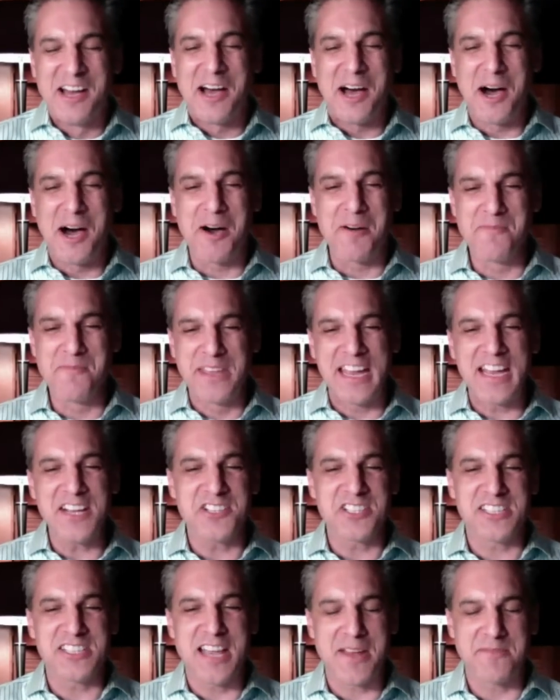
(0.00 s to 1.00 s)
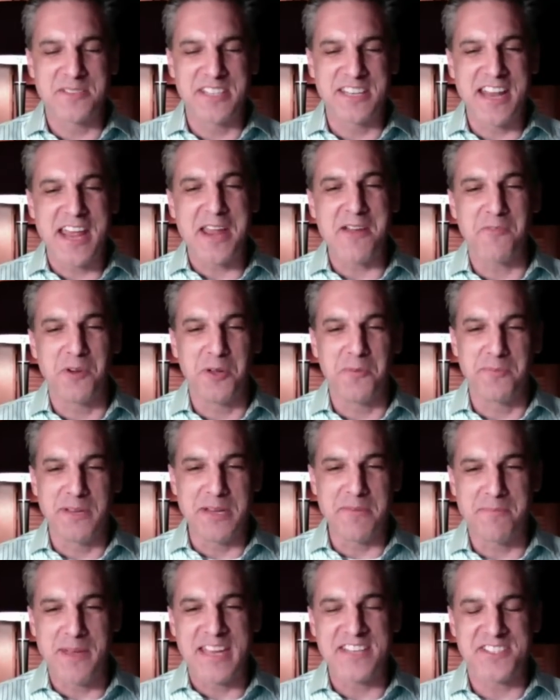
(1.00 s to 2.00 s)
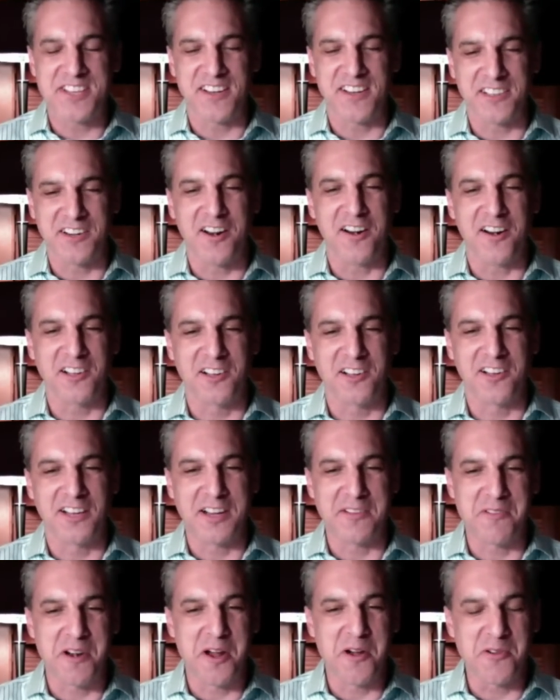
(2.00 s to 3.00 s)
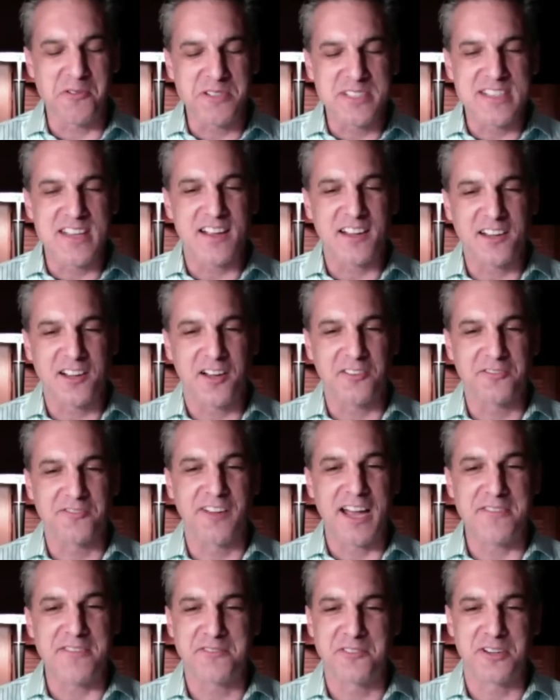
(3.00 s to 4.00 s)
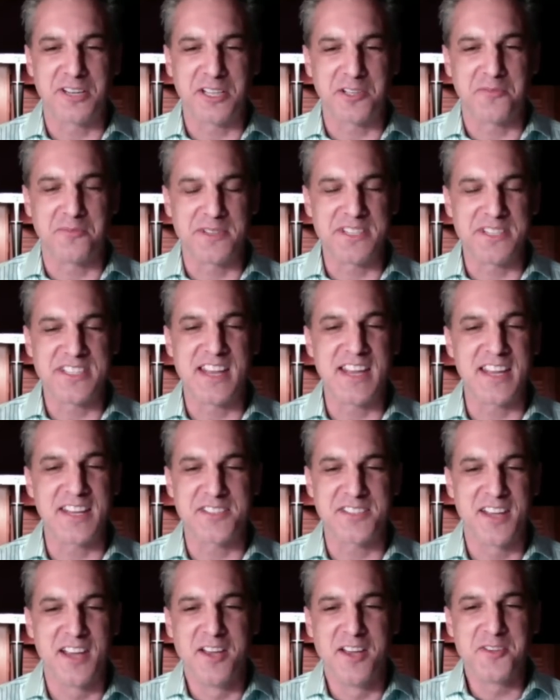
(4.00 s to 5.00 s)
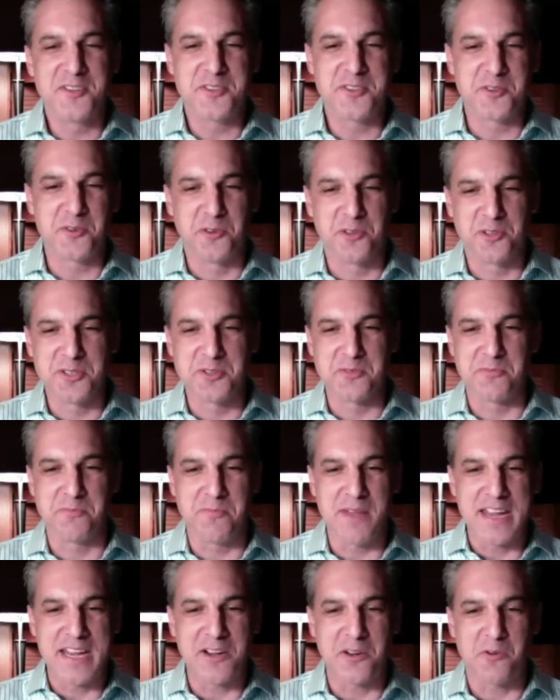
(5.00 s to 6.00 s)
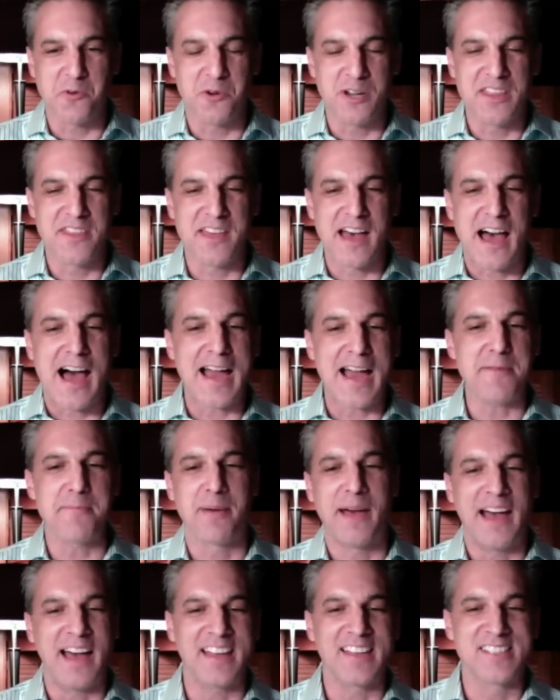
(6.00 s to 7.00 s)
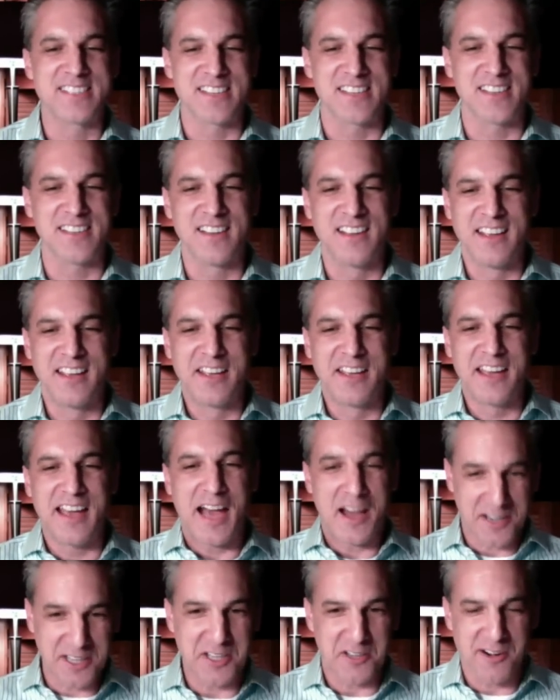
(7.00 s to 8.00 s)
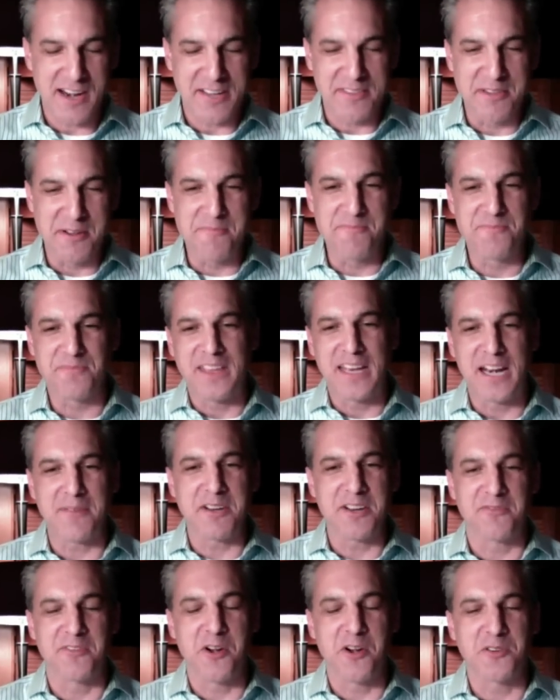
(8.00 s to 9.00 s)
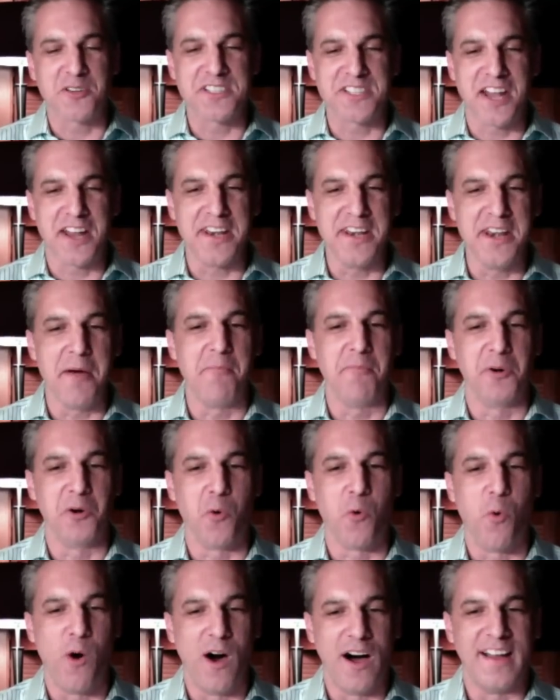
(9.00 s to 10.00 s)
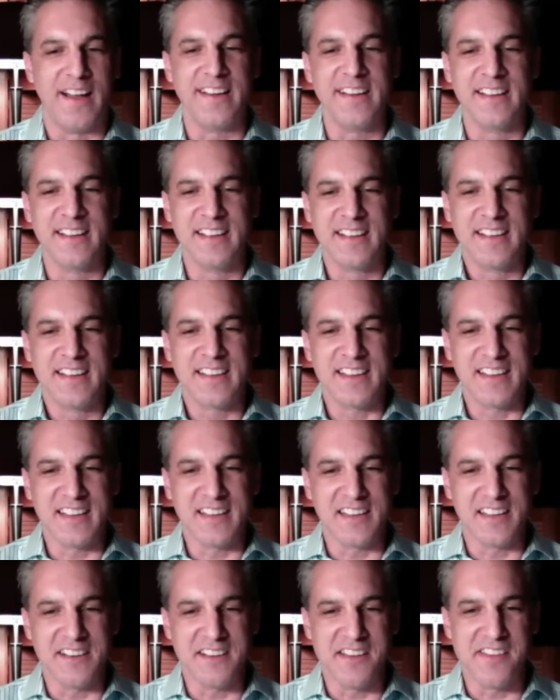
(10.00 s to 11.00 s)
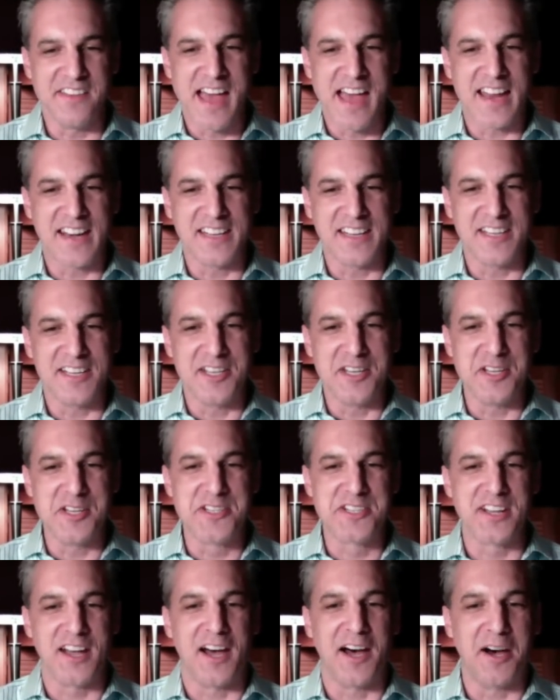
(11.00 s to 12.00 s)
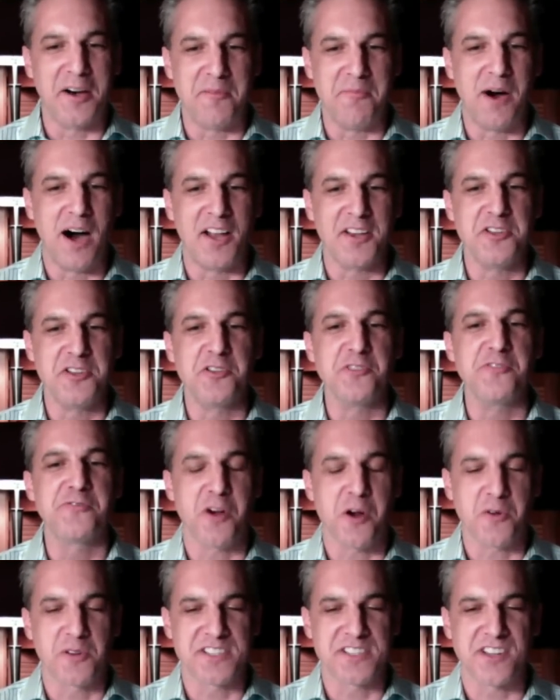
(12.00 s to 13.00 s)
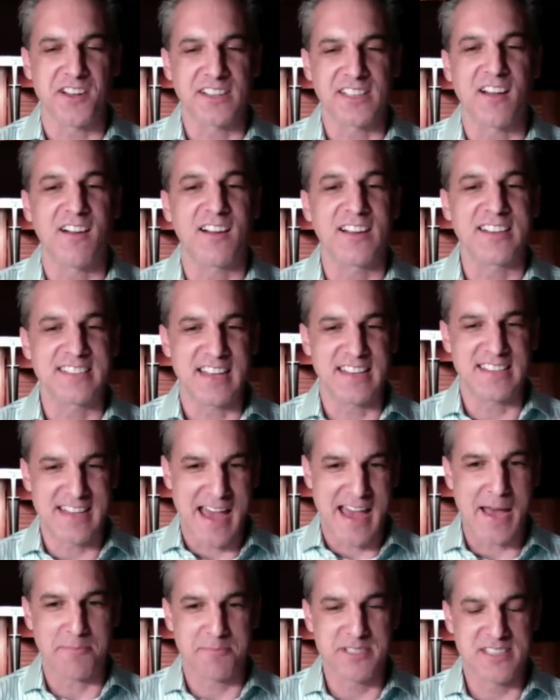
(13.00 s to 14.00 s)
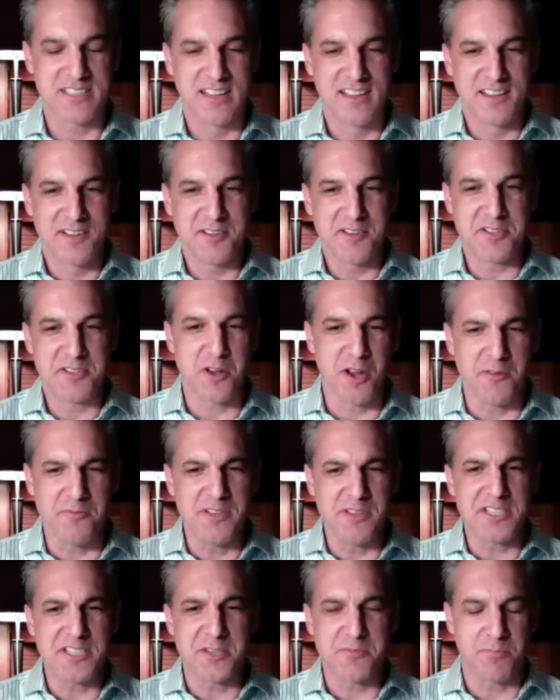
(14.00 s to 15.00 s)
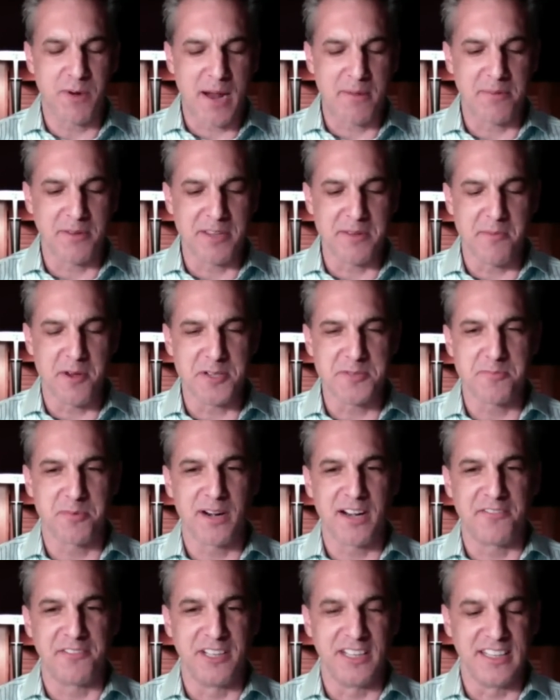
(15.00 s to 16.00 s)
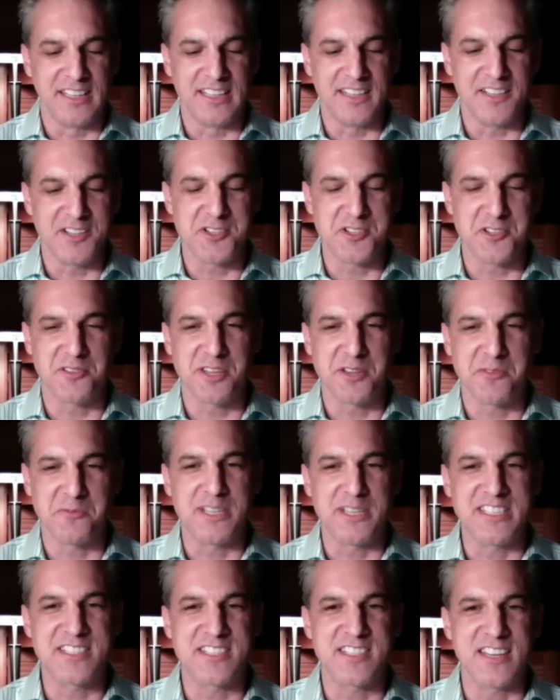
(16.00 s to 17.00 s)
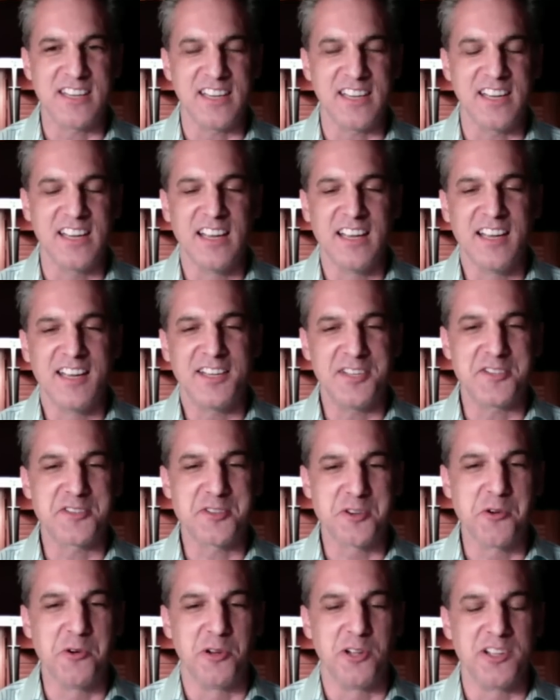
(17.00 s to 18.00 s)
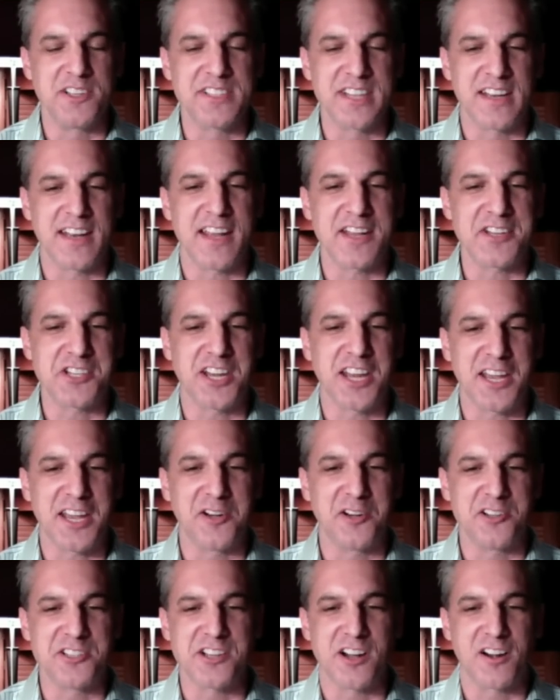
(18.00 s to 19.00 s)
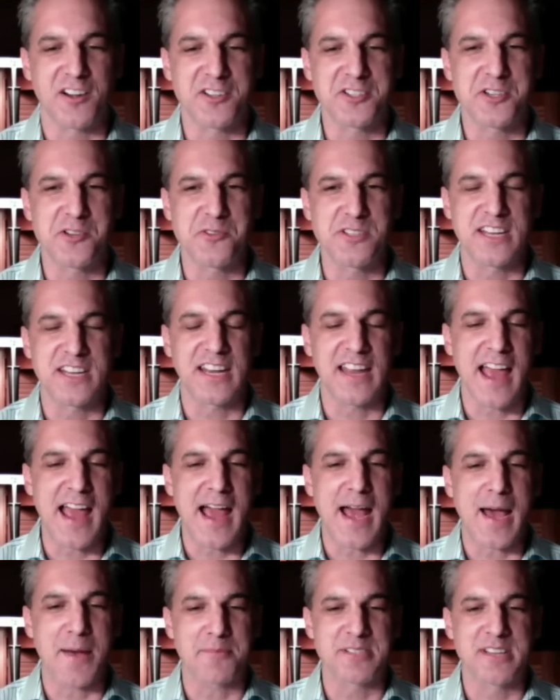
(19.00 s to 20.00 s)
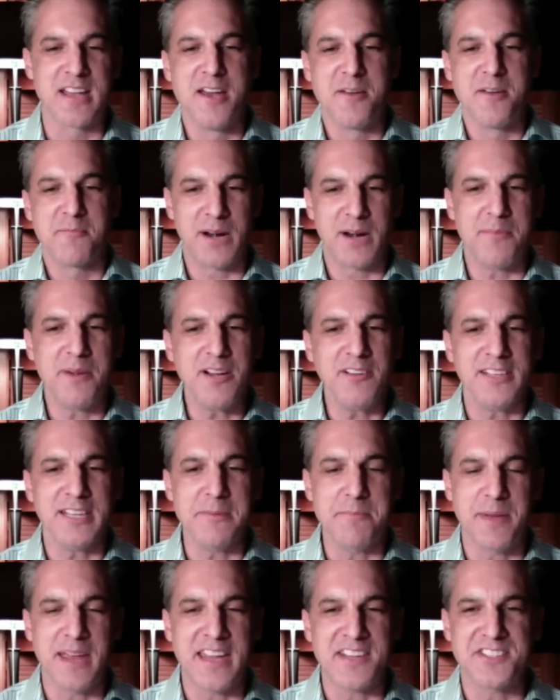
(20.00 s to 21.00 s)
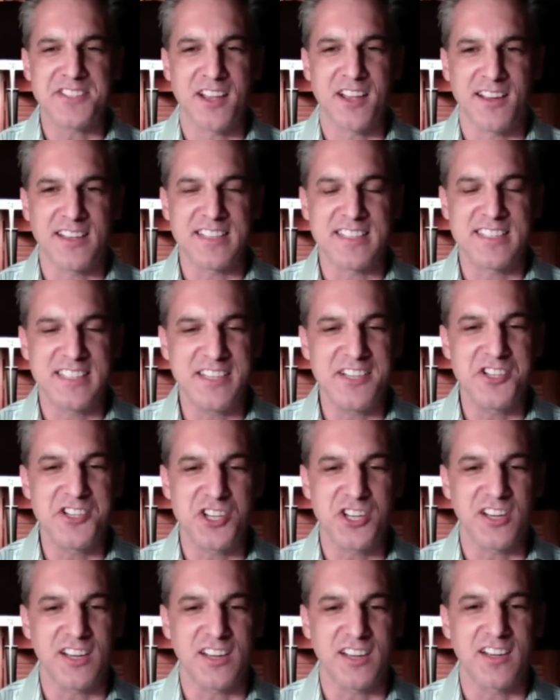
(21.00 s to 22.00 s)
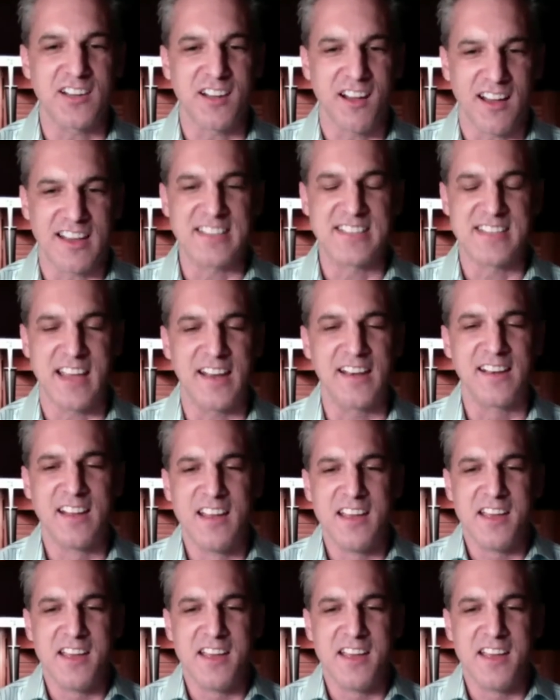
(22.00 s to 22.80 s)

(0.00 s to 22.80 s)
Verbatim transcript: Um, the EduSlam today will be based on an article I wrote uh, called Five Critical Mistakes Schools Make with iPads and How to Correct Them. And I'm going to focus on number one, and that is um, undue focus on content apps. So this is probably the most prevalent issue that we see in schools that educators are choosing apps primarily based on teaching content.